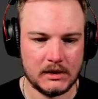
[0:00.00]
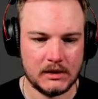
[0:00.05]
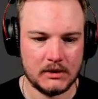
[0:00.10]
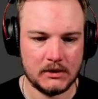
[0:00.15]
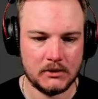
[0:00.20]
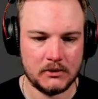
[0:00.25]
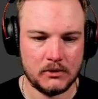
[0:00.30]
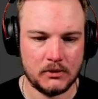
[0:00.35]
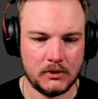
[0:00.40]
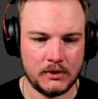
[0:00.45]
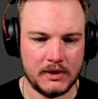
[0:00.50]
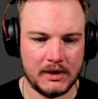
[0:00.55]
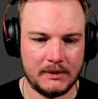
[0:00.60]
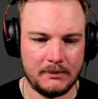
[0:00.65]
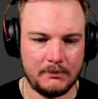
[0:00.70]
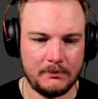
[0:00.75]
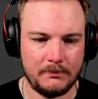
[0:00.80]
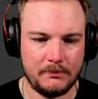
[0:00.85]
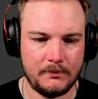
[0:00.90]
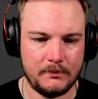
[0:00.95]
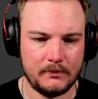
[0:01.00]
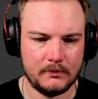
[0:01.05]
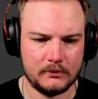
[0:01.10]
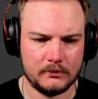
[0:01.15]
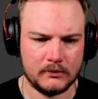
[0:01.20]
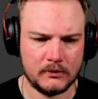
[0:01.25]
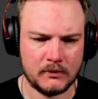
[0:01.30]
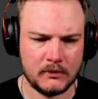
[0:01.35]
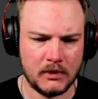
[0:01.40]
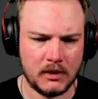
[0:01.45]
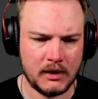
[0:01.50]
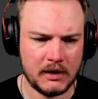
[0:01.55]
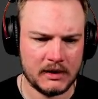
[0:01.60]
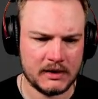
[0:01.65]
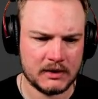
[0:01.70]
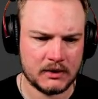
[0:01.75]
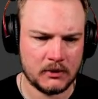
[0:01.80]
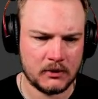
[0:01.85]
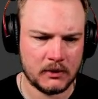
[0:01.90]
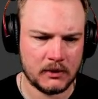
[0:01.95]
Ooh, that... What is
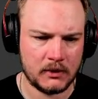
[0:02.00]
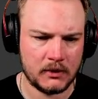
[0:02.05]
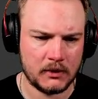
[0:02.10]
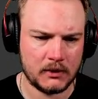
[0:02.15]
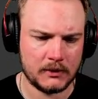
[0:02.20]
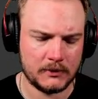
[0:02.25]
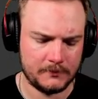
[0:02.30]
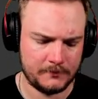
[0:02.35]
going on?